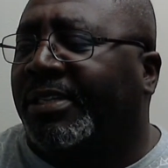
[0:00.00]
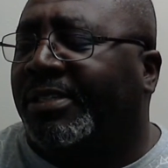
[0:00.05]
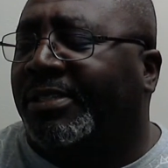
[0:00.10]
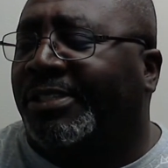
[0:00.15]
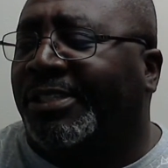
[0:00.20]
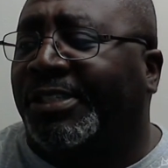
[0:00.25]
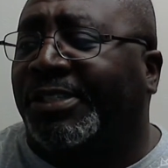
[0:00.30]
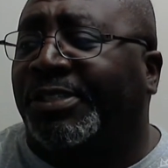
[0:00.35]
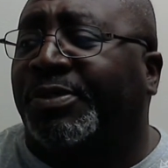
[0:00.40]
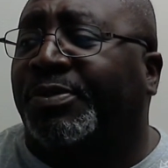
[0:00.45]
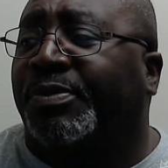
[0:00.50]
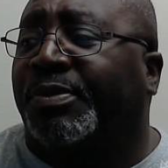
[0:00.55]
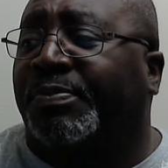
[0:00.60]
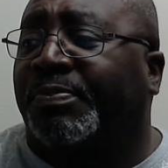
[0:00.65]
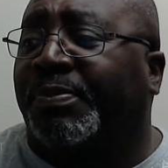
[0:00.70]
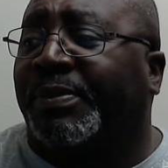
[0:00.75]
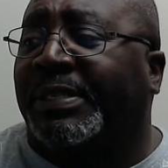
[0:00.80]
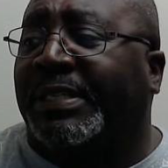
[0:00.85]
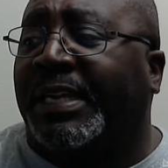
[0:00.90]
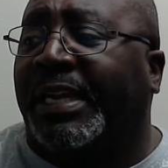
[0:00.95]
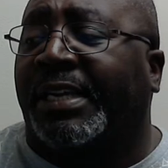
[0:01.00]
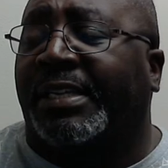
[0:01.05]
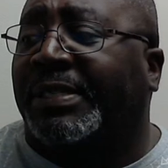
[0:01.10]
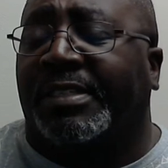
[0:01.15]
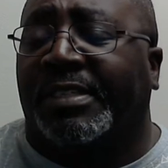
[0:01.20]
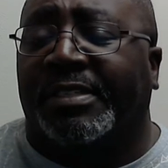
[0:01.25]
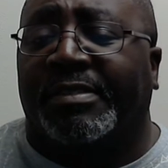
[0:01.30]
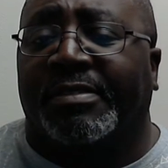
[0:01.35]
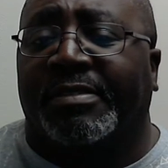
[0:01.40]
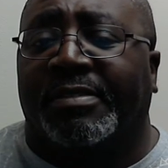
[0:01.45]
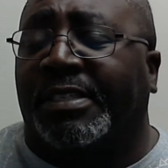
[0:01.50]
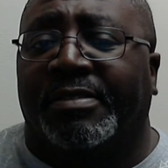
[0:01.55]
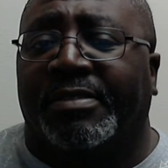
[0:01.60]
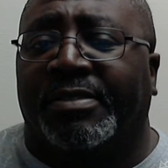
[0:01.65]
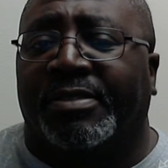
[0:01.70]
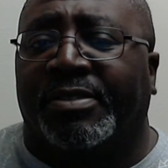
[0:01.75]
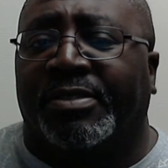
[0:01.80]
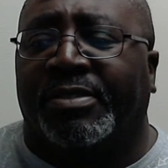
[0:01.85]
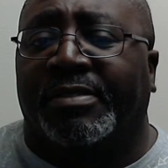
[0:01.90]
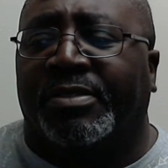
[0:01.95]
Jesus was protected.
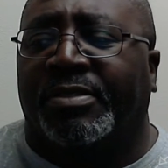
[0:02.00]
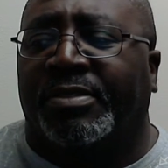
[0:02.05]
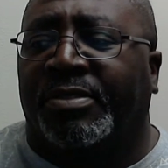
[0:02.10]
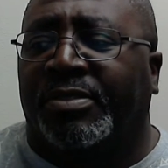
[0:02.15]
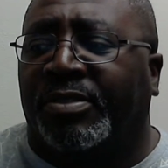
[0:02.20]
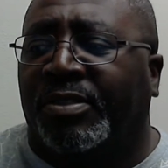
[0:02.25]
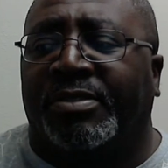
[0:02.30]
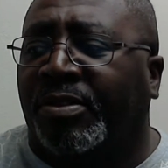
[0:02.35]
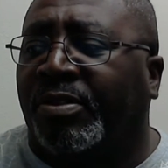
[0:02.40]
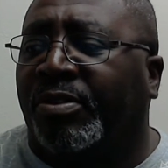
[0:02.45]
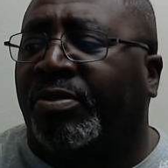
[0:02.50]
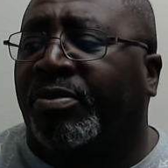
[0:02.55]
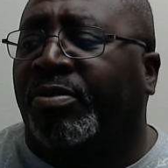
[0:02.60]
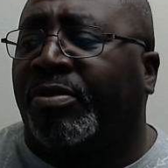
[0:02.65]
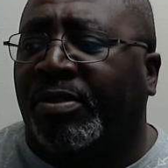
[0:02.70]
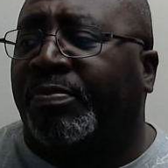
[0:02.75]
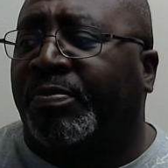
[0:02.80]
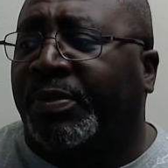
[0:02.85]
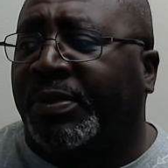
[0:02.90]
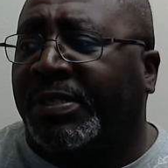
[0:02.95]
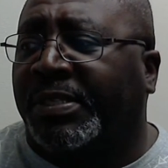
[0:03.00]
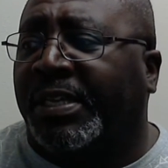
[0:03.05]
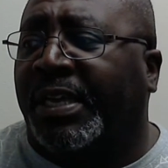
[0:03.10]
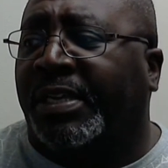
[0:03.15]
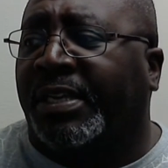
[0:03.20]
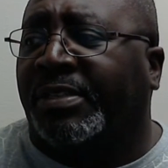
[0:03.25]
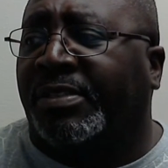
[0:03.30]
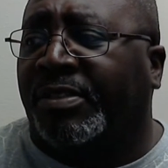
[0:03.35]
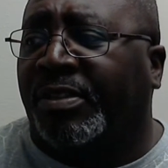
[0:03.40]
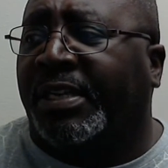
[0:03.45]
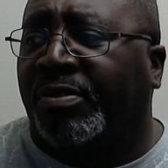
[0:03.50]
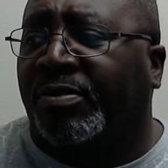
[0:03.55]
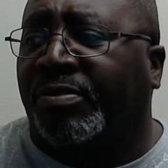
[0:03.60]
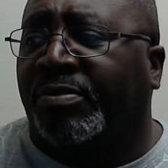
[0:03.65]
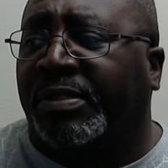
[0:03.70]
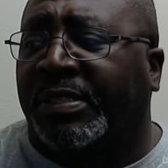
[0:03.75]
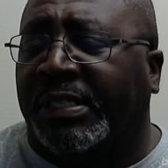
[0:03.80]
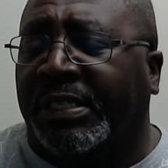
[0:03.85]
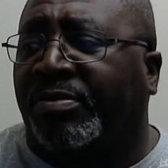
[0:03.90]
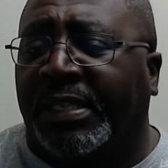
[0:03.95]
The Lord protects
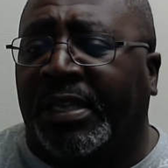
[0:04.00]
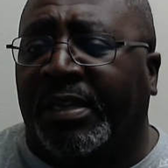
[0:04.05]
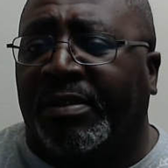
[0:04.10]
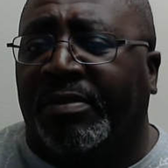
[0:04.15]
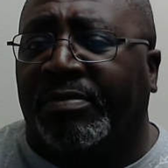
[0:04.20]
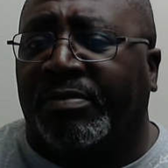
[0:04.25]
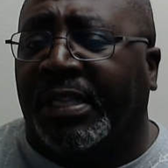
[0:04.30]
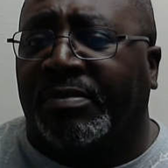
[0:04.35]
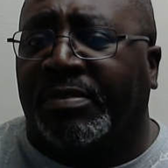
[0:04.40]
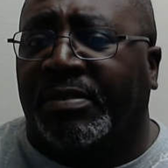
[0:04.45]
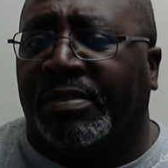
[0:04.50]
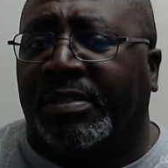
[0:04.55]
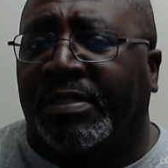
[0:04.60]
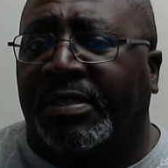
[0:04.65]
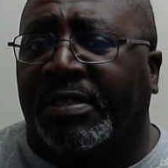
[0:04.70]
those he loves.